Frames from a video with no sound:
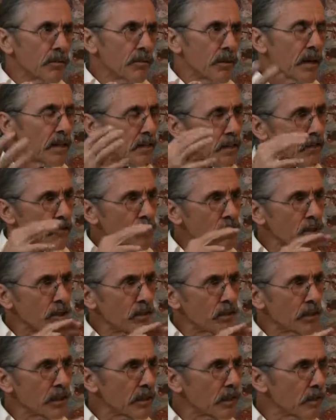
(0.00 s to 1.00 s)
As I
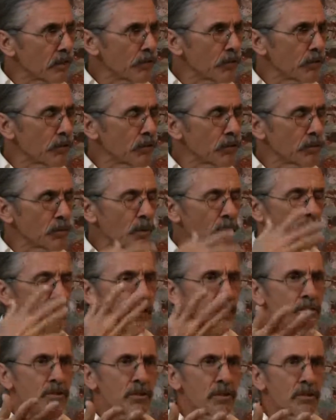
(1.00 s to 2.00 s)
shared, like the first
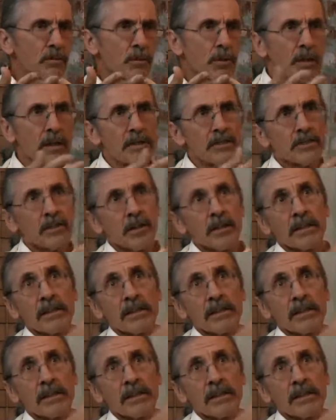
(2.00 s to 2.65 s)
revelation where I saw